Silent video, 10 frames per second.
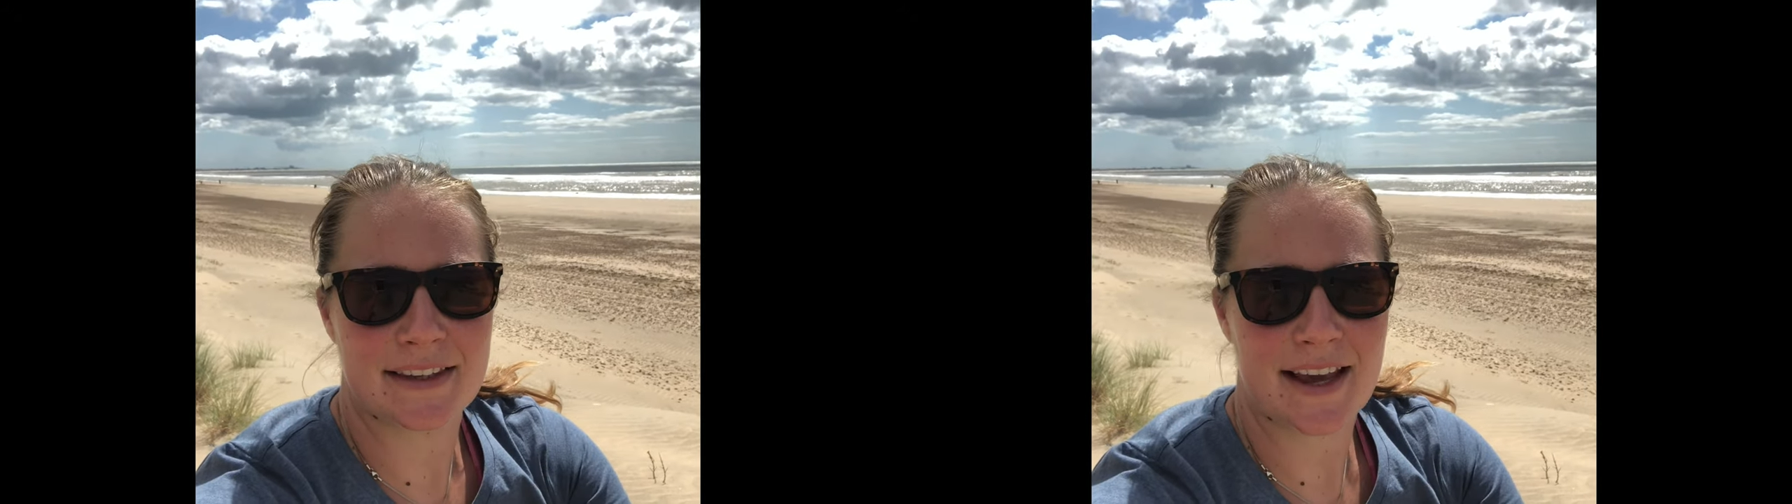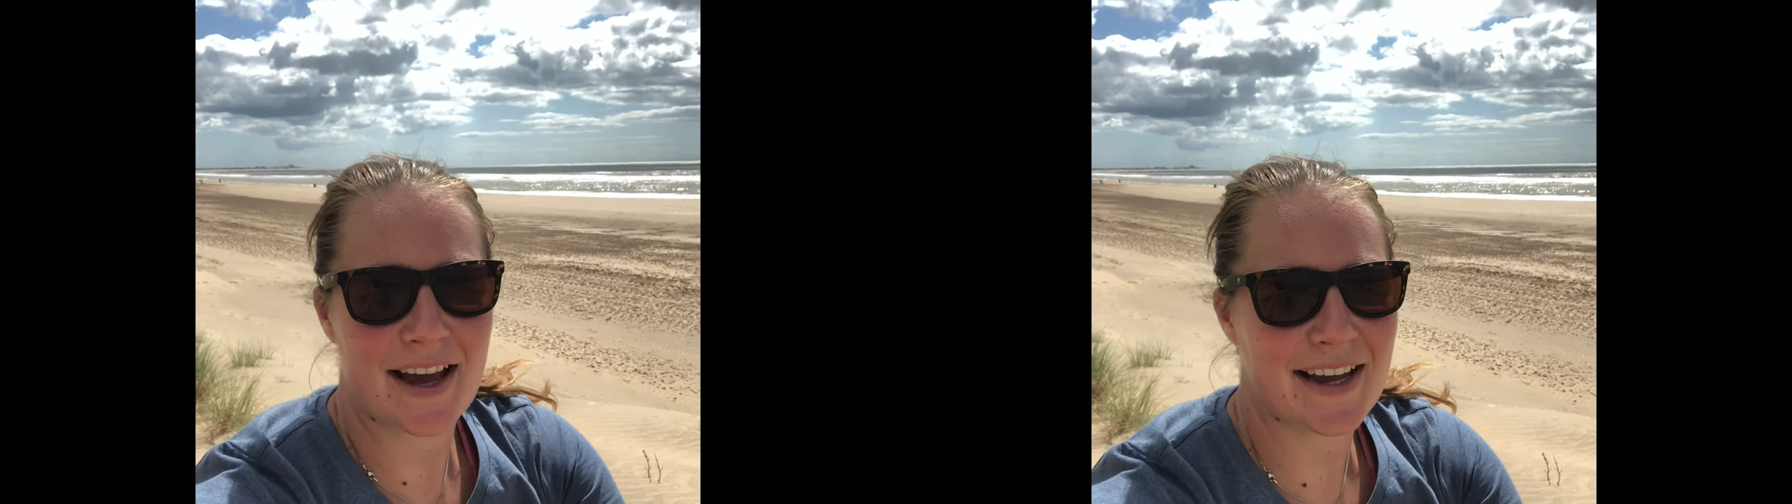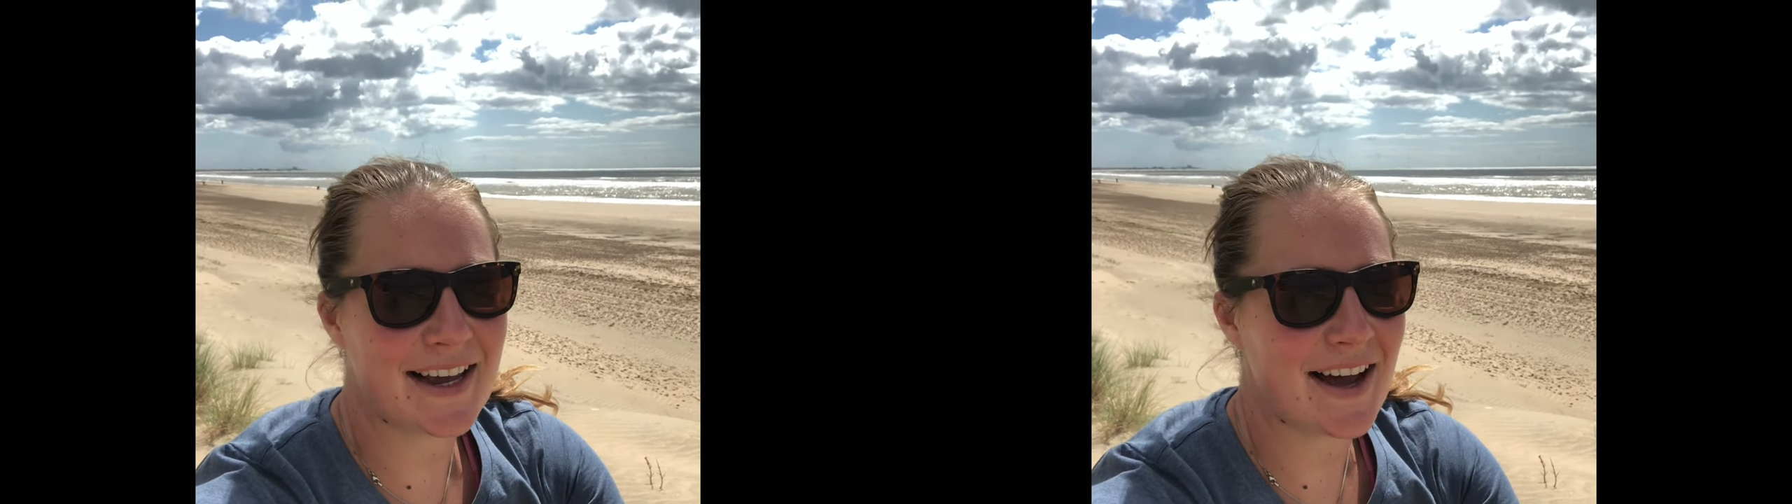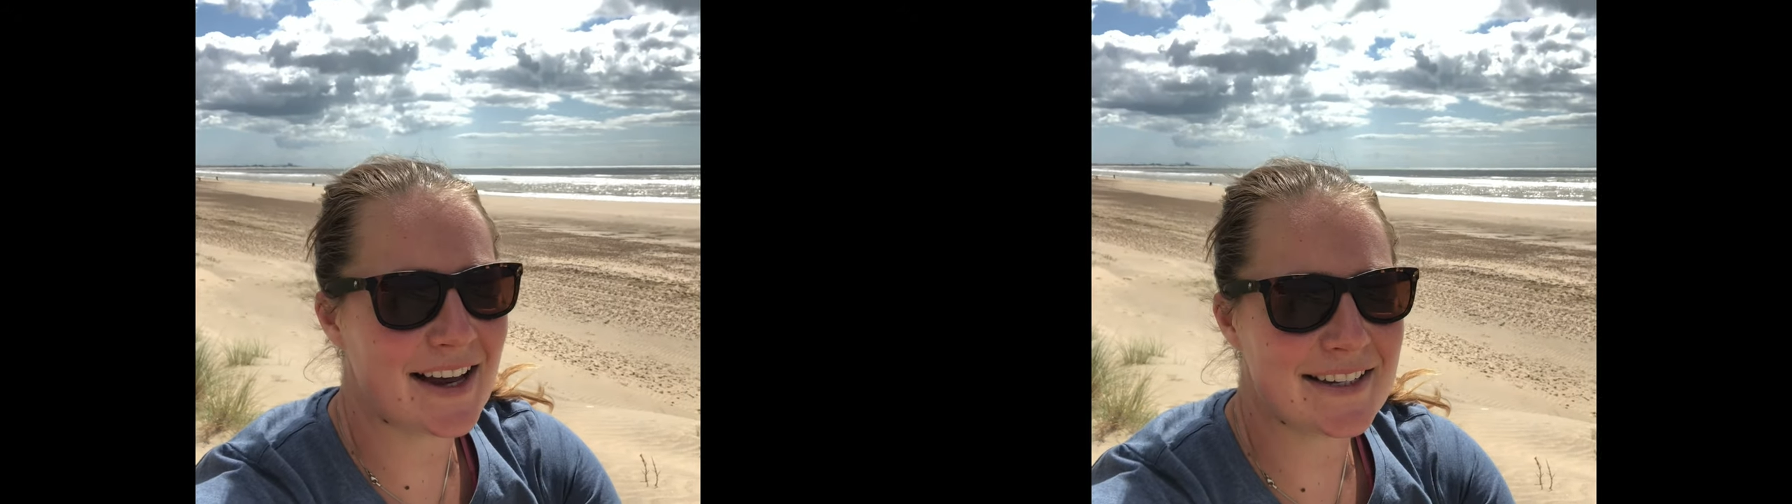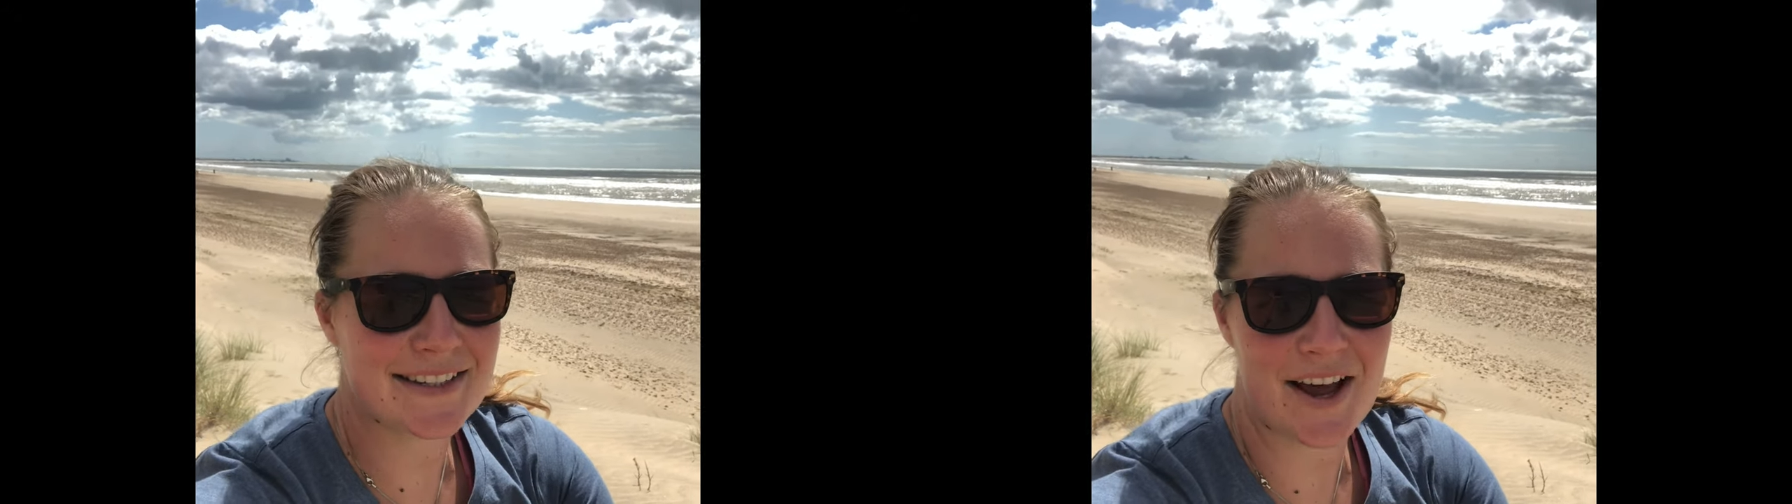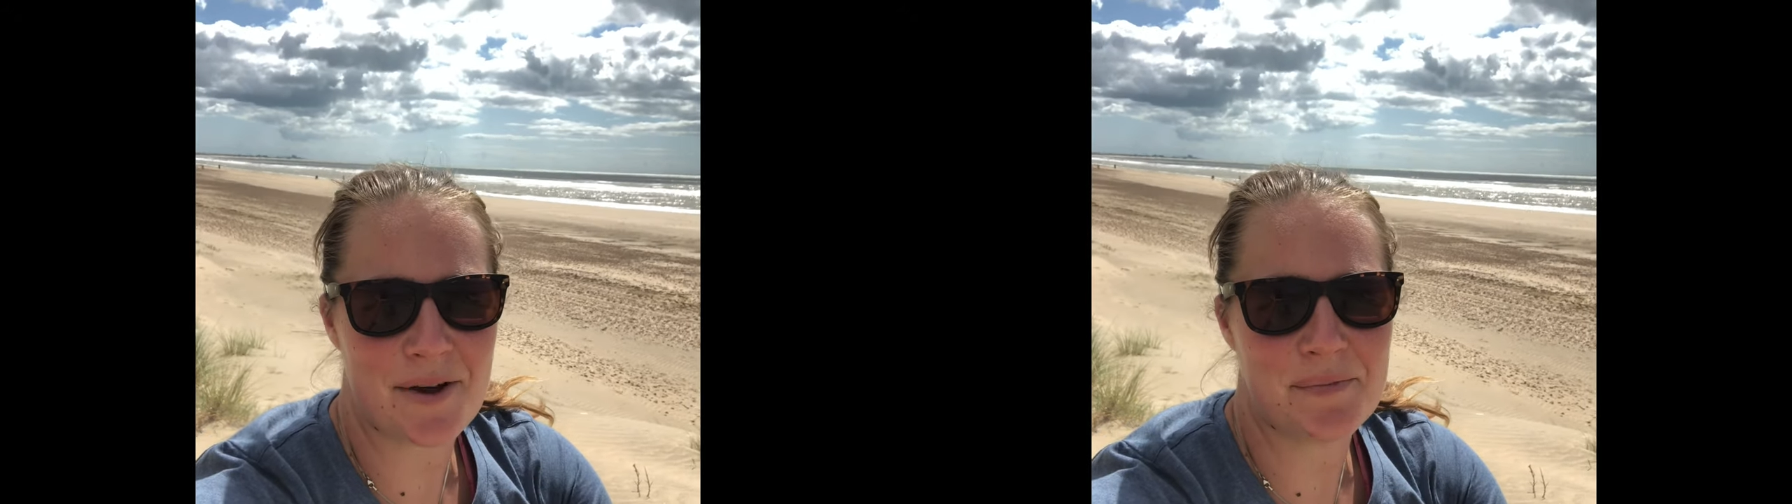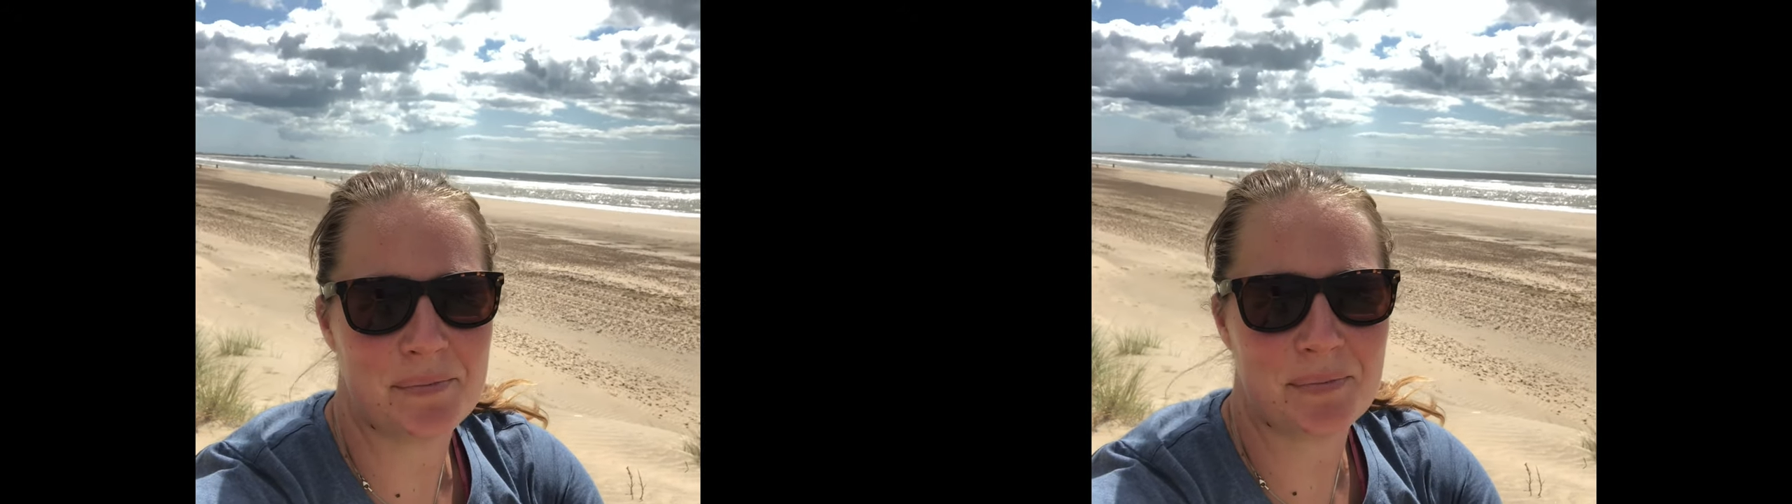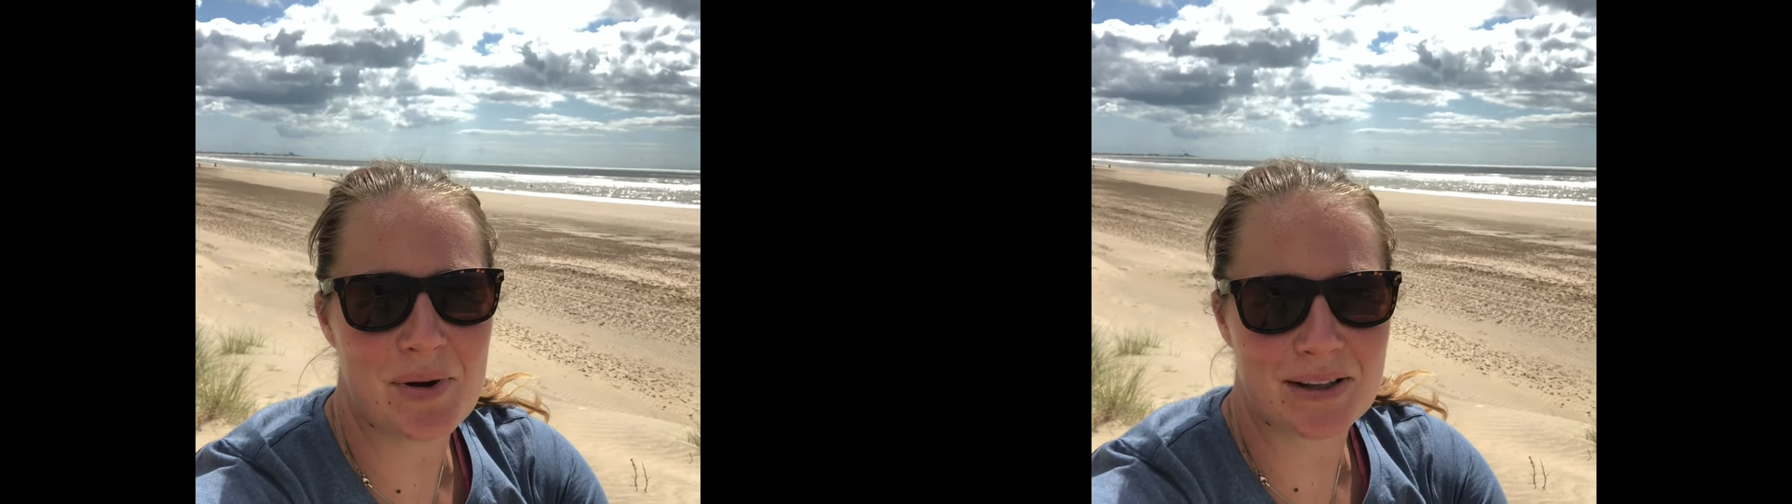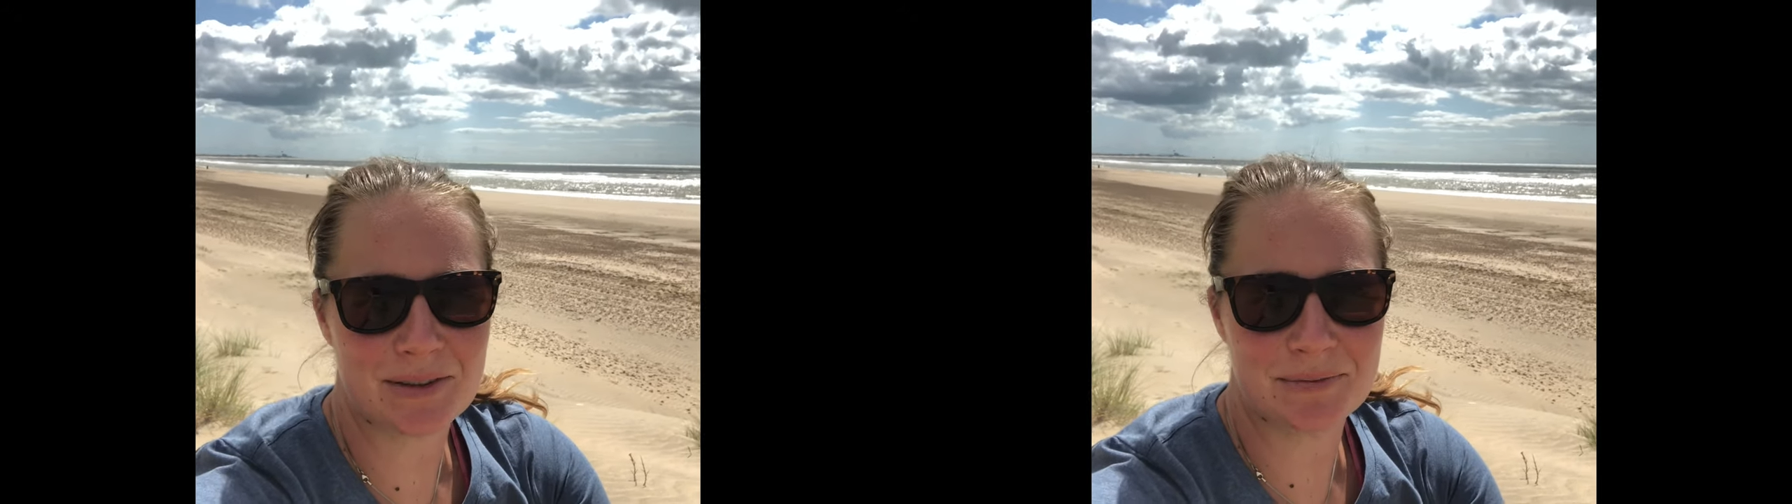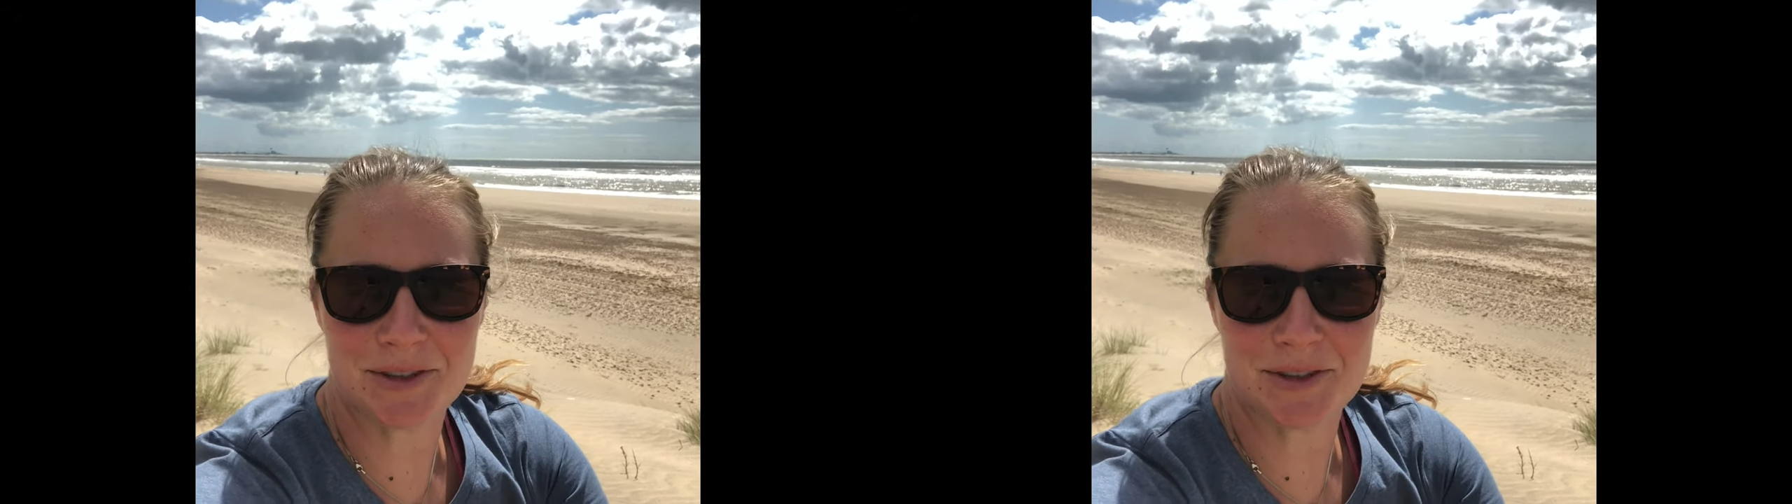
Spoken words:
Hi guys, welcome